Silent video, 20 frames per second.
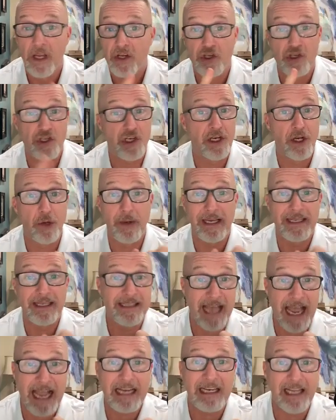She knew
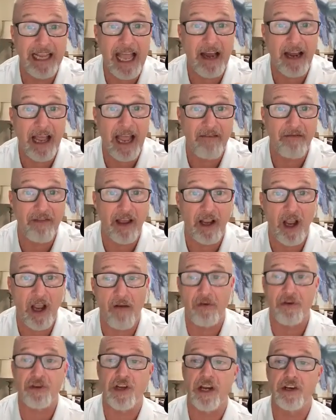exactly how to have that
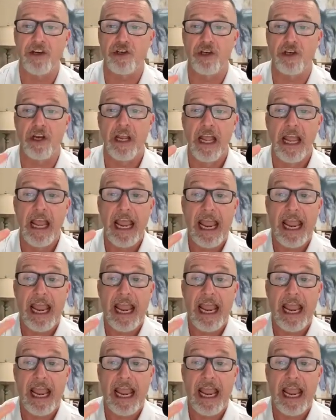conversation